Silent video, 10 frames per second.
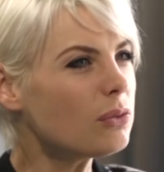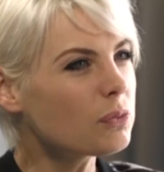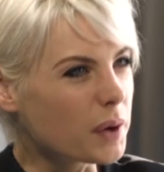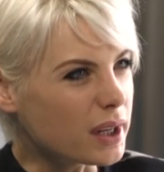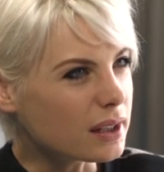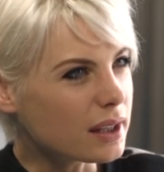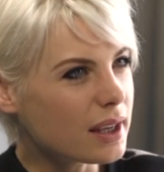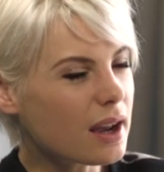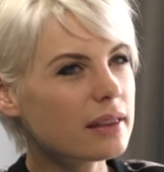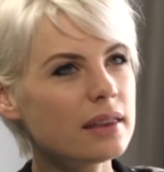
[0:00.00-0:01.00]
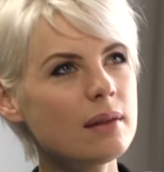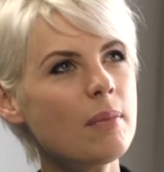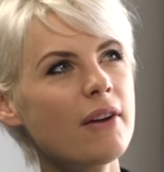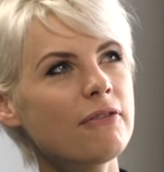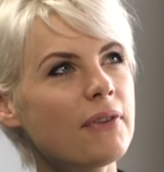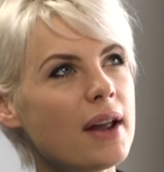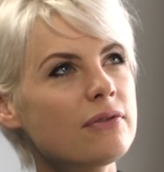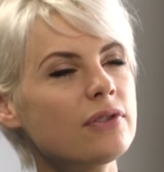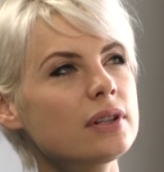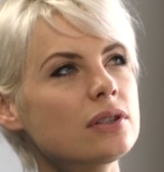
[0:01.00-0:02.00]
Not really. I think my
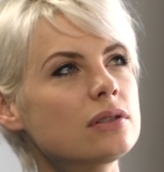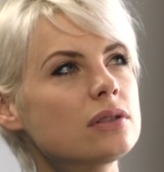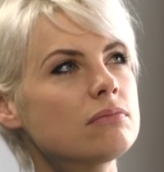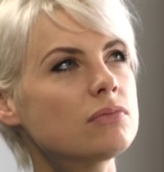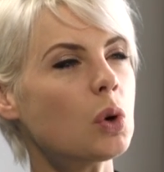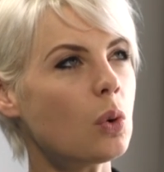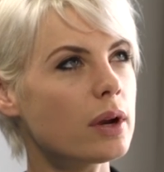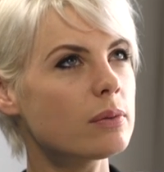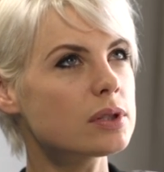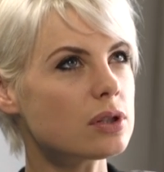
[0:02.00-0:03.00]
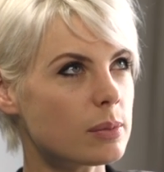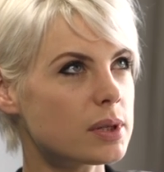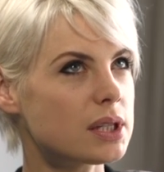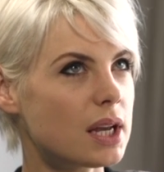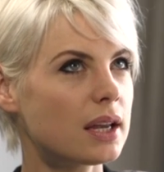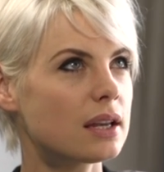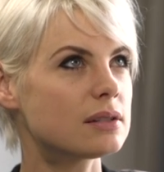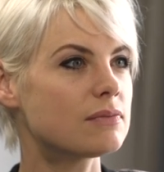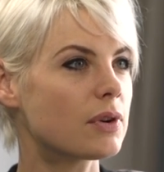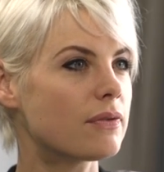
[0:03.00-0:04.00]
favourite toy was Thomas the Tank
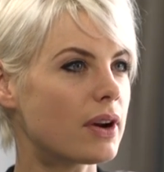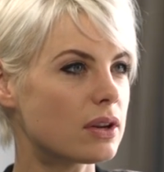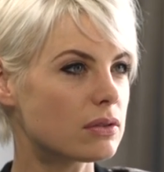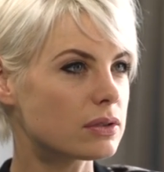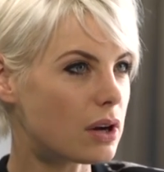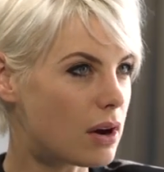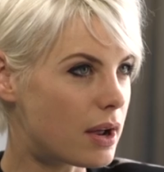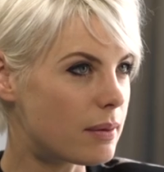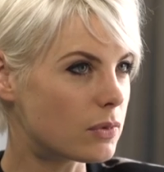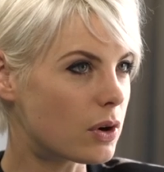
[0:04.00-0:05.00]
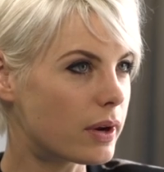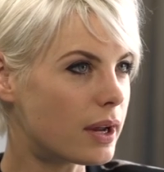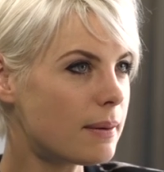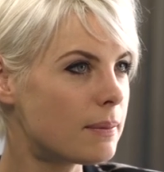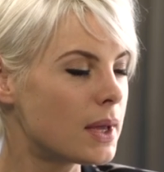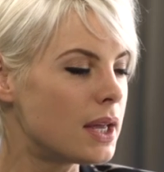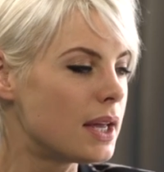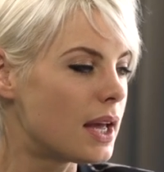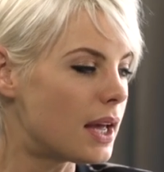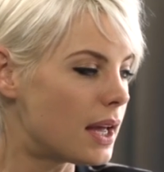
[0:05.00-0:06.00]
Engine for a very long time growing up.
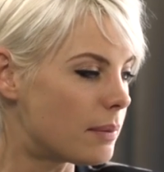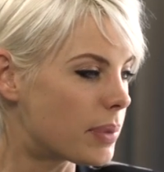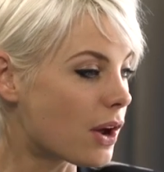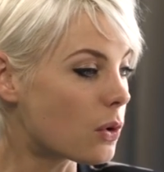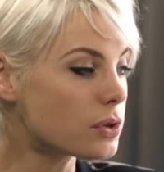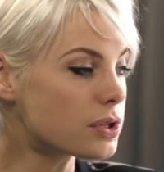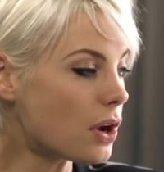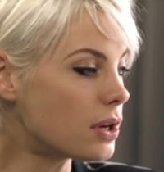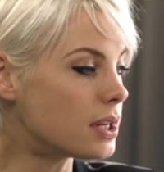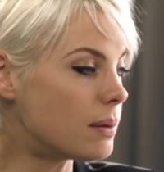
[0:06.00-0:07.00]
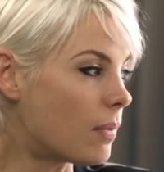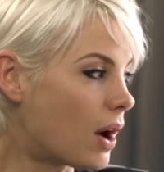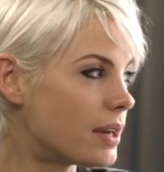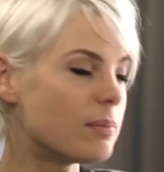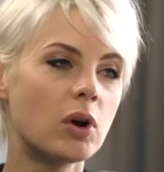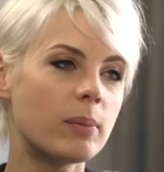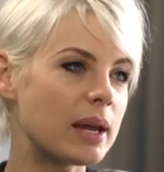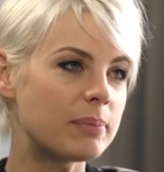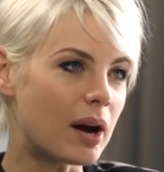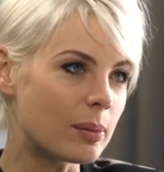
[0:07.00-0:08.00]
But I also didn't mind a
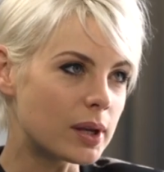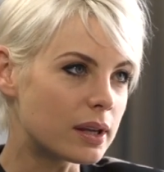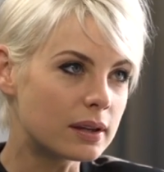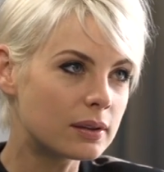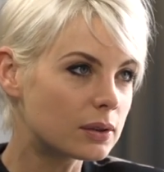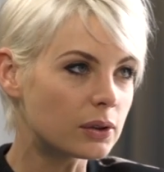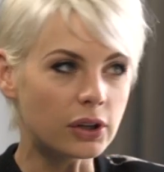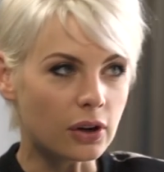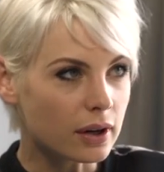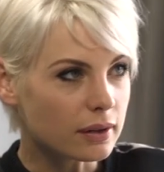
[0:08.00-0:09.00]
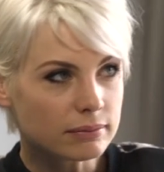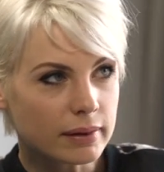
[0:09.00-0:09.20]
mermaid Barbie, you know,